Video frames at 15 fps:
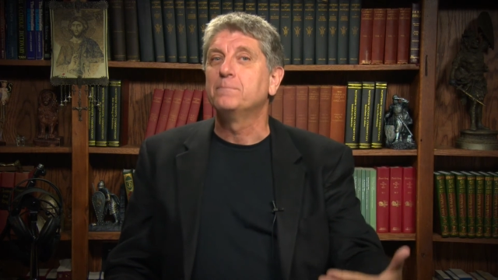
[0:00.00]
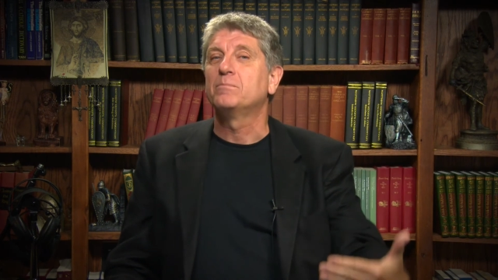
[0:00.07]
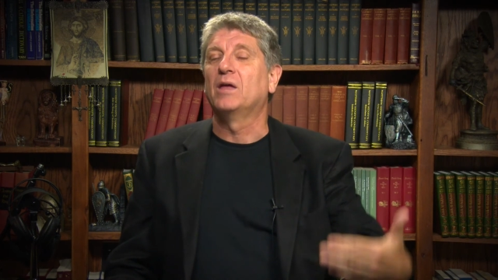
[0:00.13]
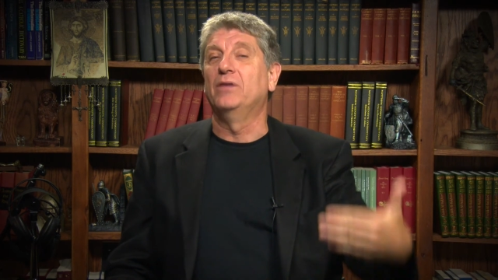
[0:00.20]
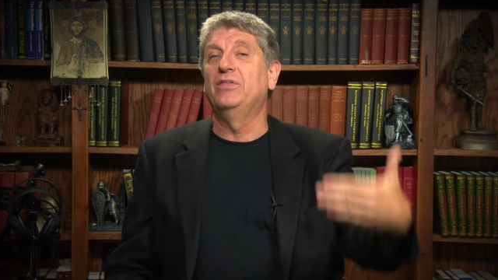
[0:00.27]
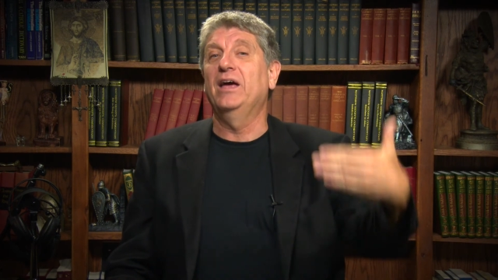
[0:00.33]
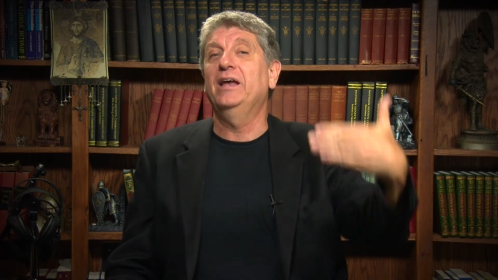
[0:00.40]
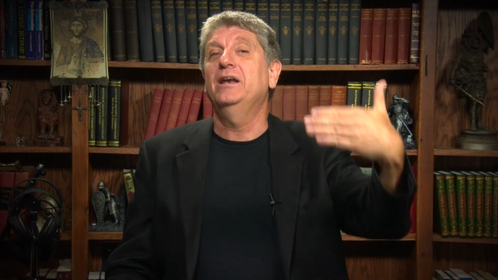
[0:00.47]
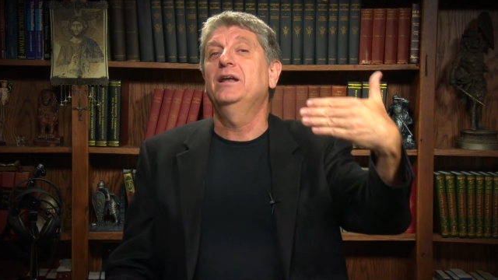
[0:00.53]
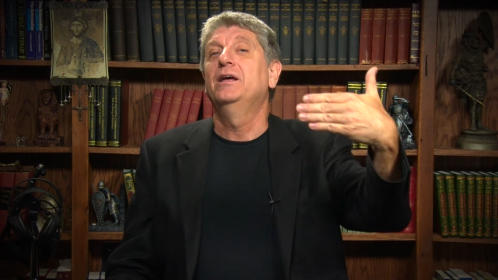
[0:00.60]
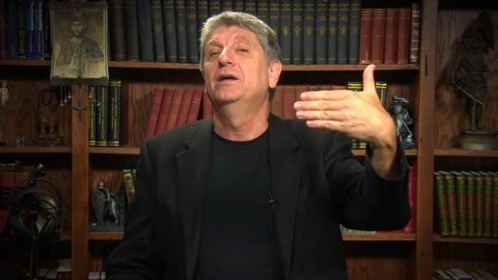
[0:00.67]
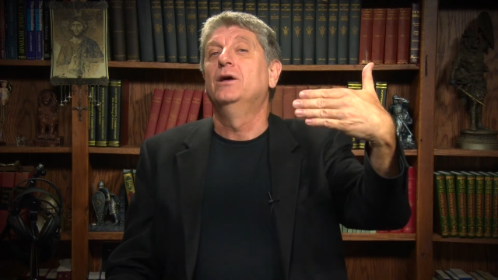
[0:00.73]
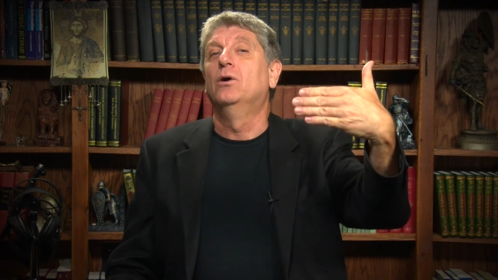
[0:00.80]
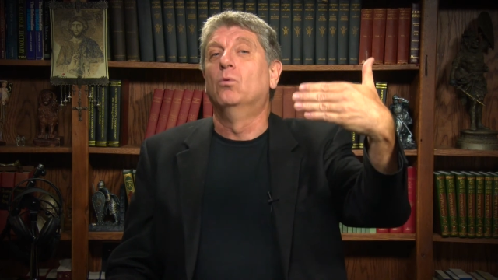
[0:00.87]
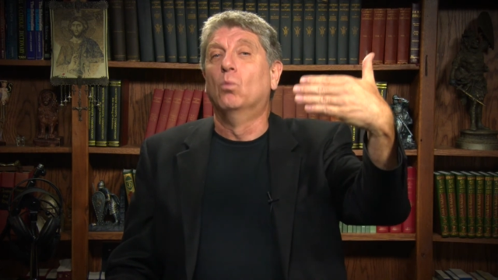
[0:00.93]
that
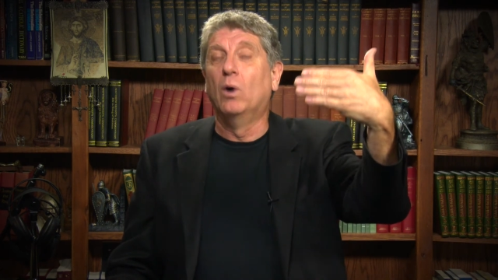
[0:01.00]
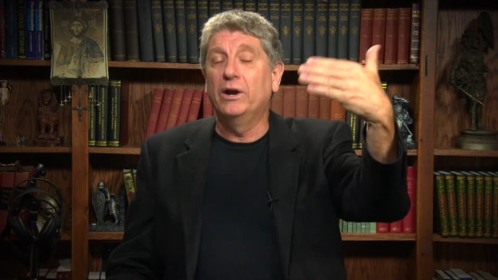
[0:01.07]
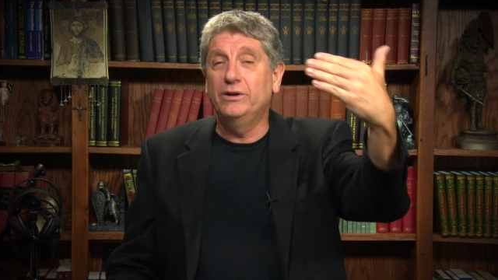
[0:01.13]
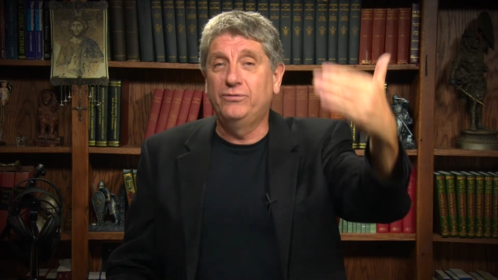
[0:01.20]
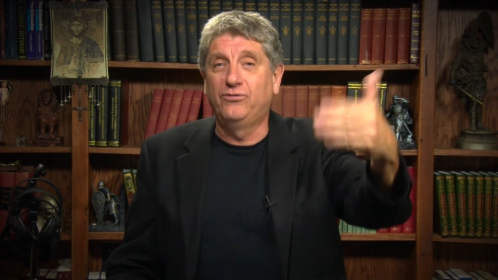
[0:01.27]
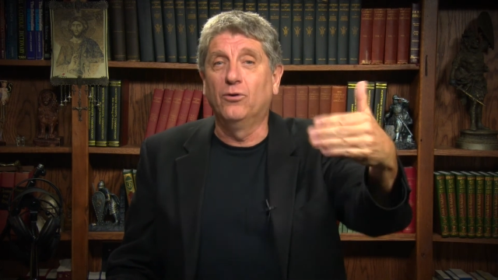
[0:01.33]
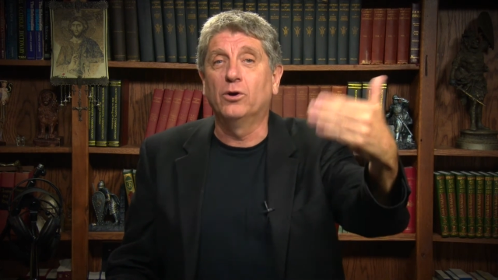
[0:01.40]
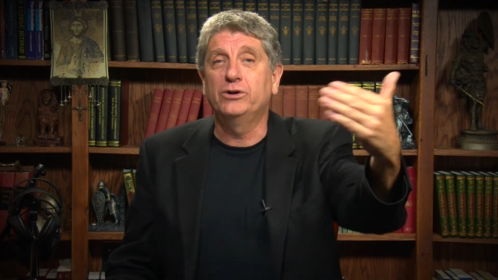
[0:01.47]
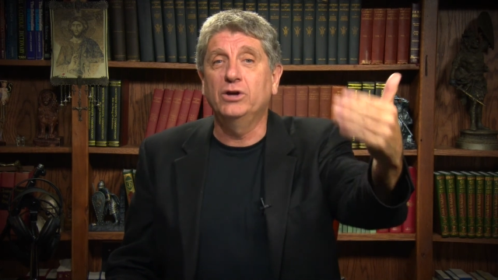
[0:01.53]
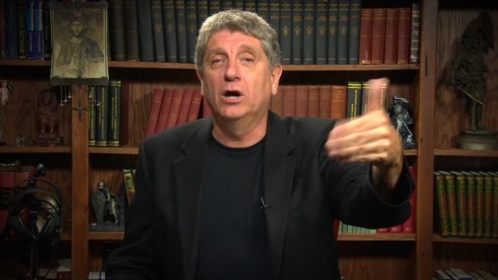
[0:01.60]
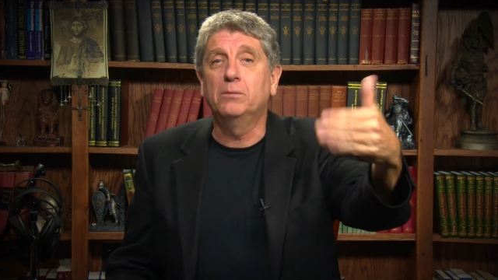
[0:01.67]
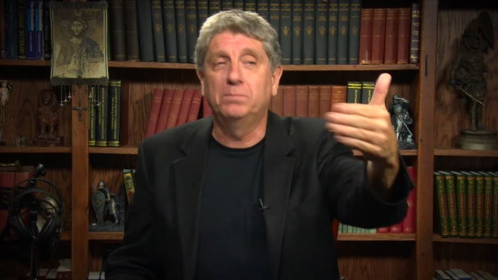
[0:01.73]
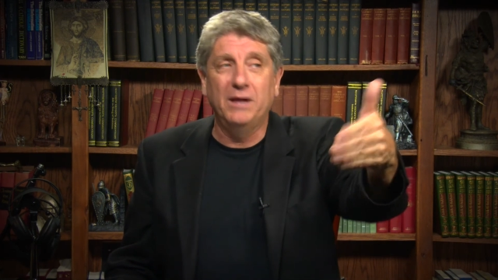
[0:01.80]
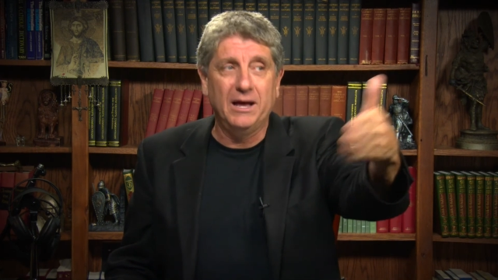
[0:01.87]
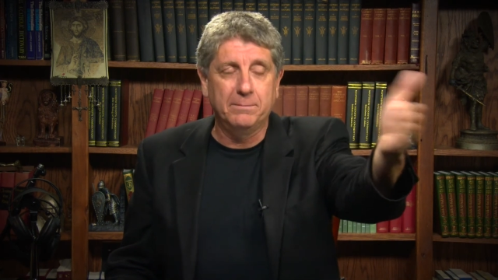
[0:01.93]
one in four
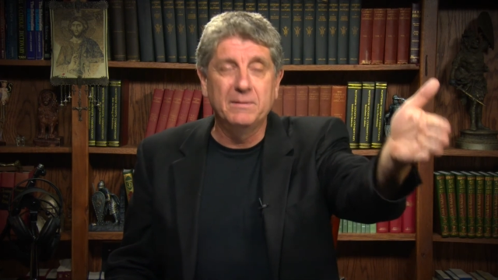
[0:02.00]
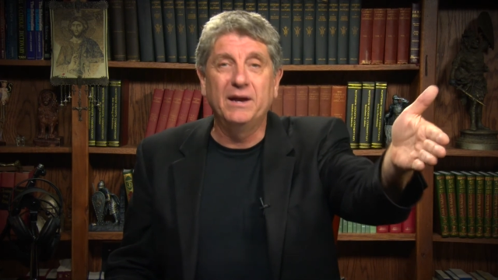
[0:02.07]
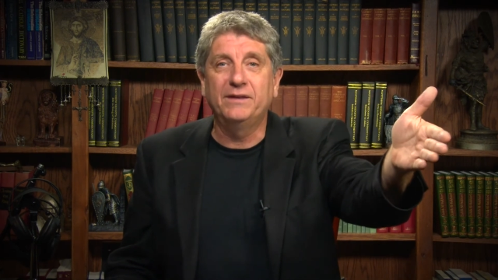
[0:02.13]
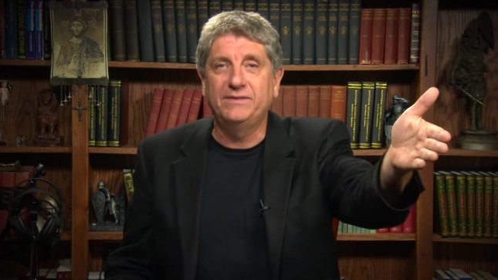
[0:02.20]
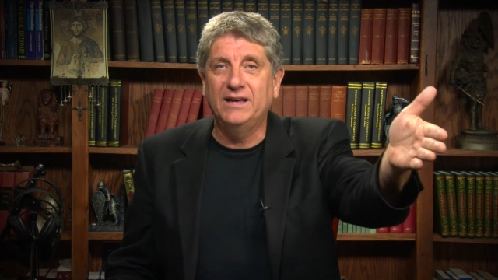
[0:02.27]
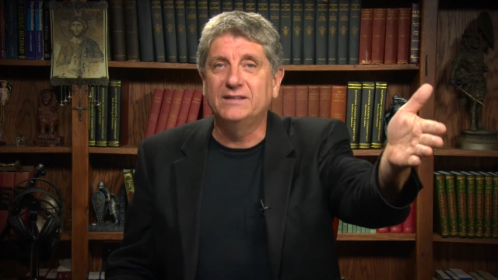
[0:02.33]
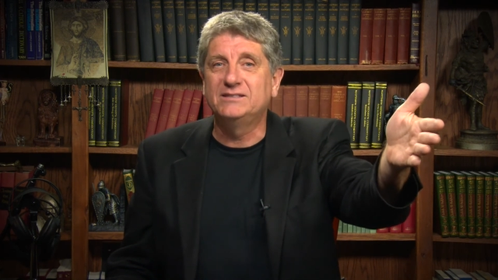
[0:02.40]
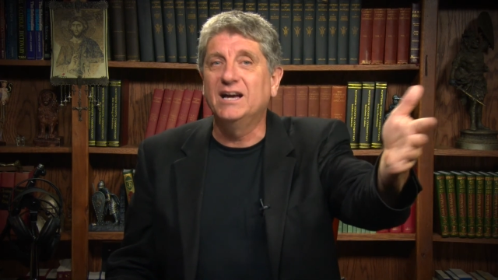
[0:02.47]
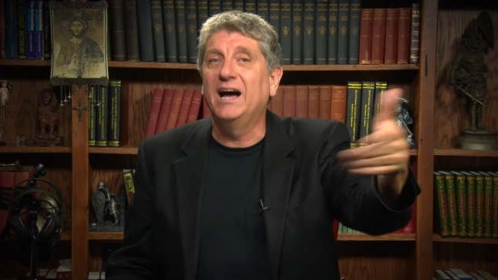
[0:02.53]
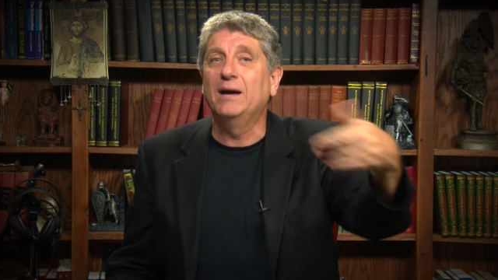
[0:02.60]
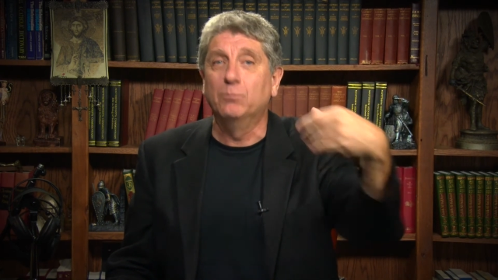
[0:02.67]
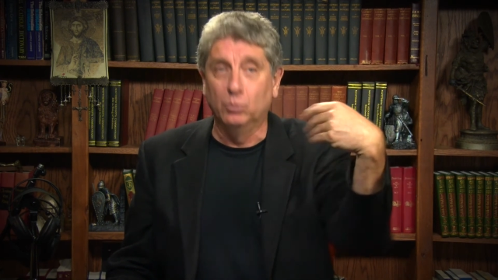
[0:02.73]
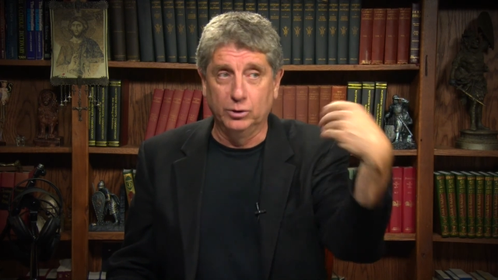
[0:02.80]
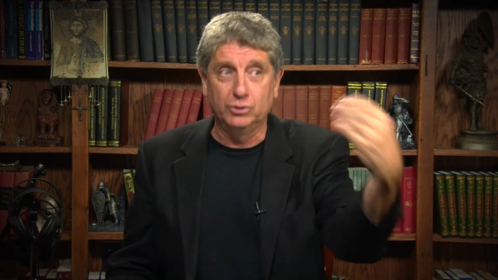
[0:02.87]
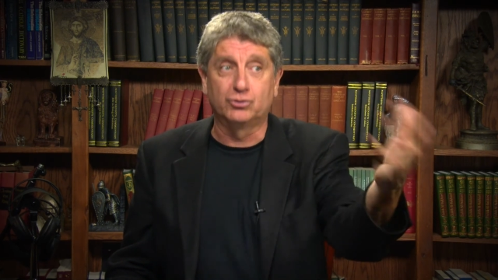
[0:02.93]
young black men at that time
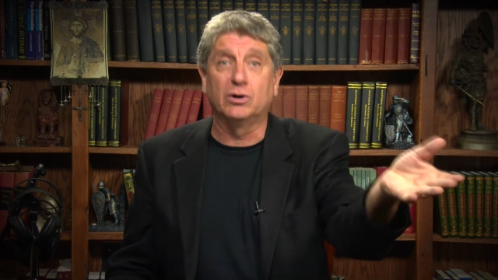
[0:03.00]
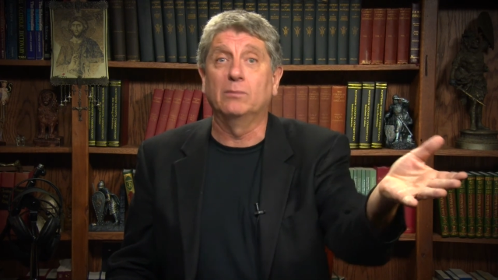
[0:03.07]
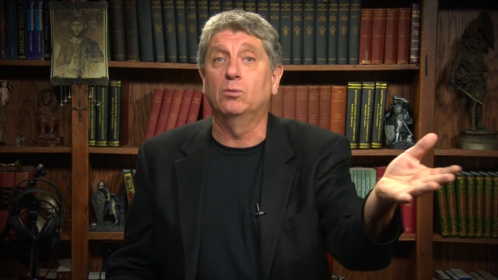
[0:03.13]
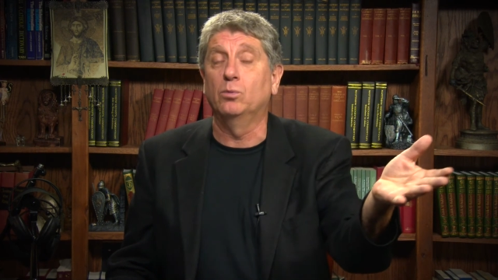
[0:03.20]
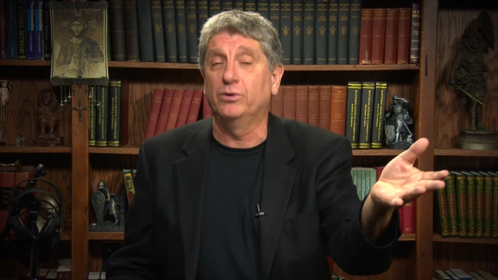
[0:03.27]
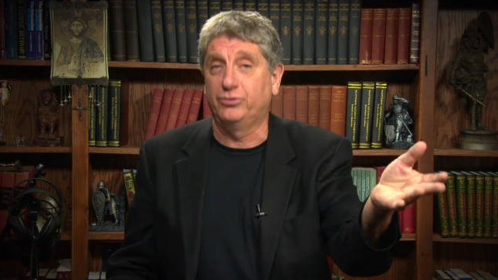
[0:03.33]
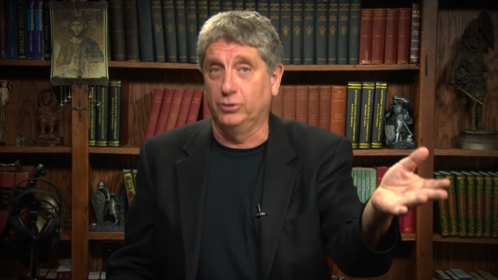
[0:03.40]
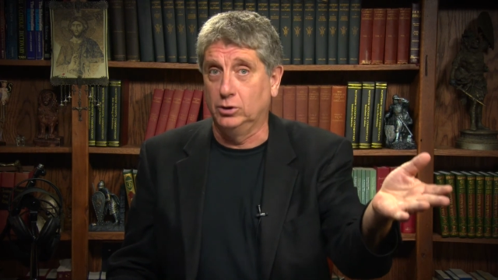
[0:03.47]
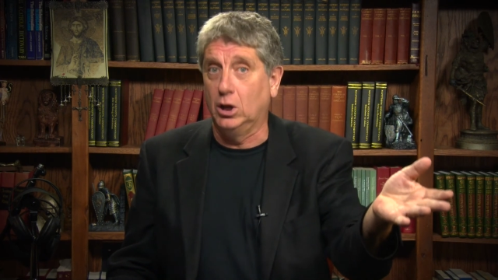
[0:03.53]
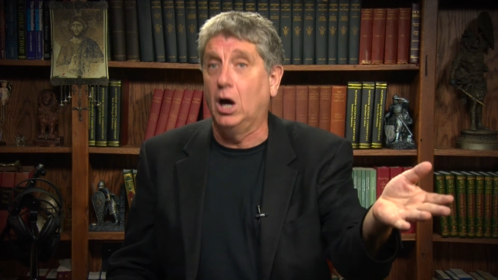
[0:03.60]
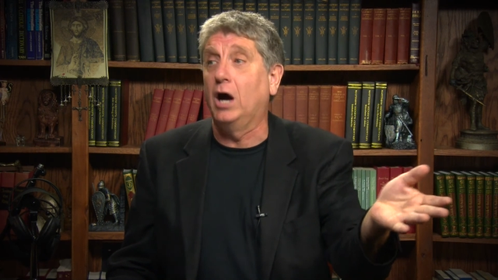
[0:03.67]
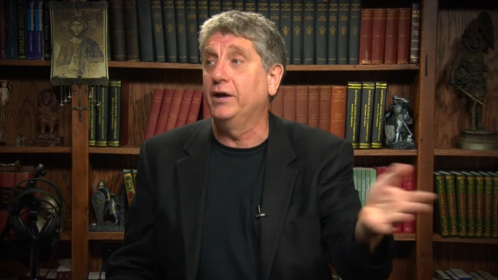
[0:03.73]
were in trouble with the law.